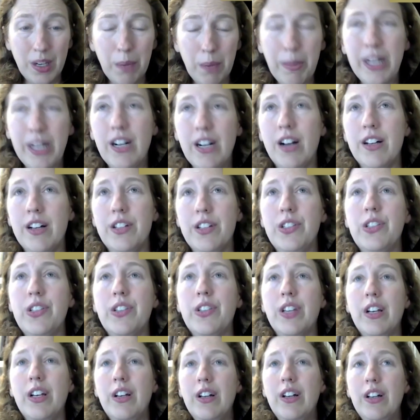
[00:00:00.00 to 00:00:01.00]

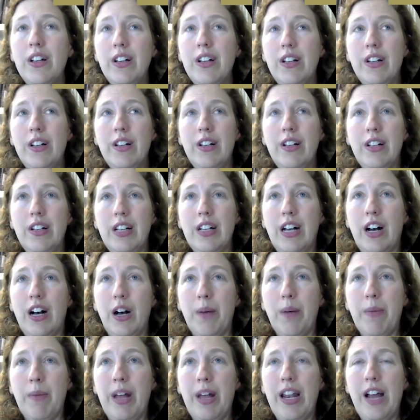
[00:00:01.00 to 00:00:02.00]
Because,
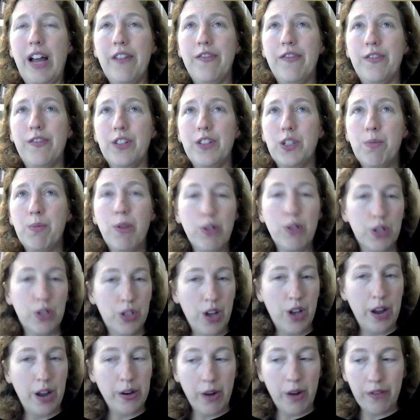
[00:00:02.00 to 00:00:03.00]
and I've spoken
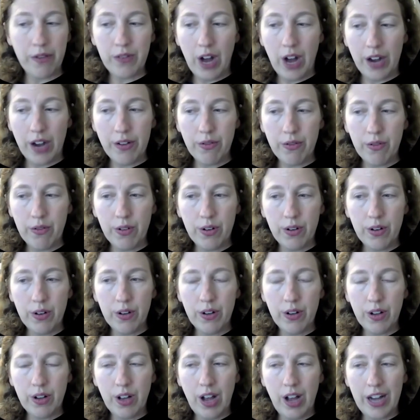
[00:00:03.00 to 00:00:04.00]
to, you know, I've gotten,
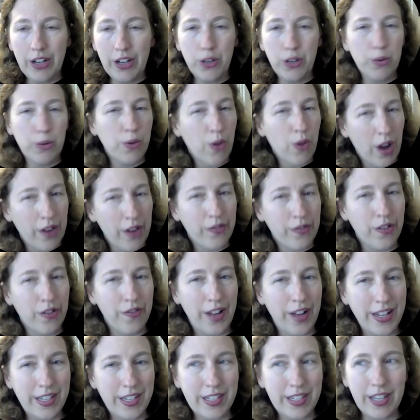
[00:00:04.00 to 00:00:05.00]
I do a lot of
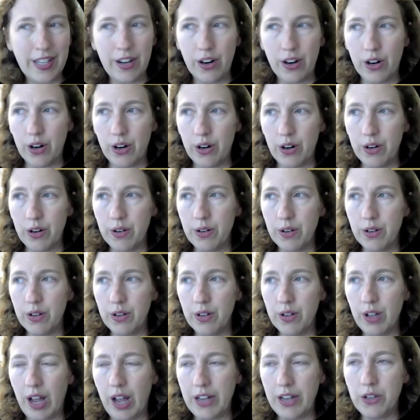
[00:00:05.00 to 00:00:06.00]
events that are,
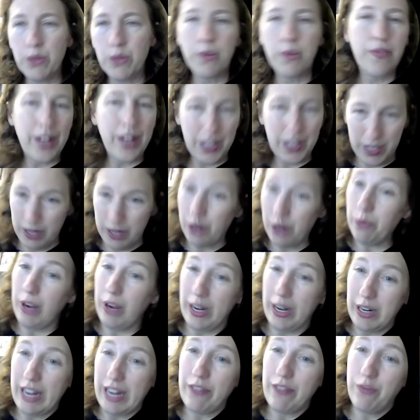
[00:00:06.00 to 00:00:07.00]
I do events that are
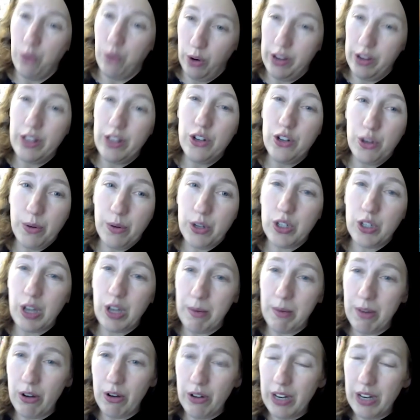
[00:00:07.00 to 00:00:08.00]
like for the Jewish
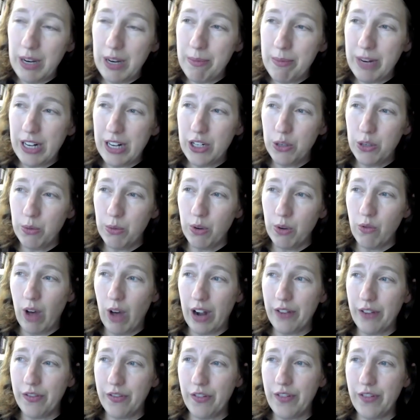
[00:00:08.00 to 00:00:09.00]
community, but I do a
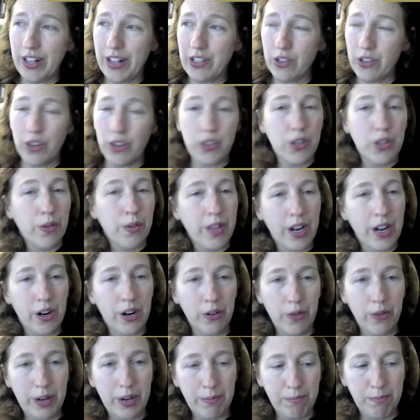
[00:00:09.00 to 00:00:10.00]
lot of events also that
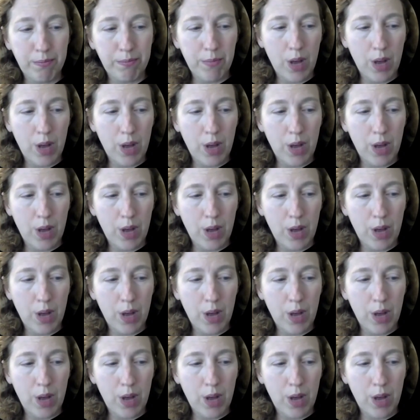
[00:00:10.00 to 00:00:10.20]
are like,